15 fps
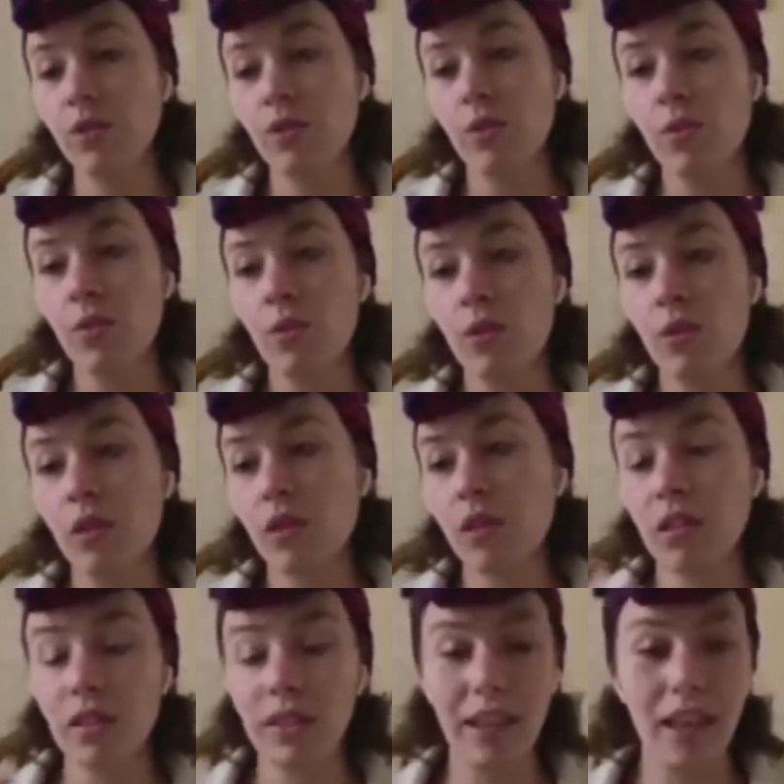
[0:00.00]

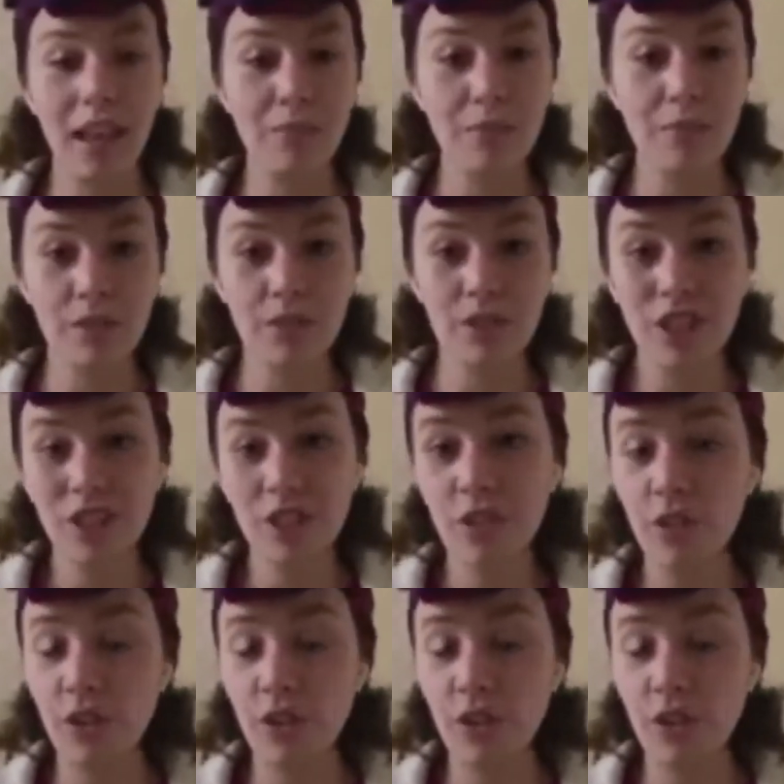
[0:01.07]
or that episode in general,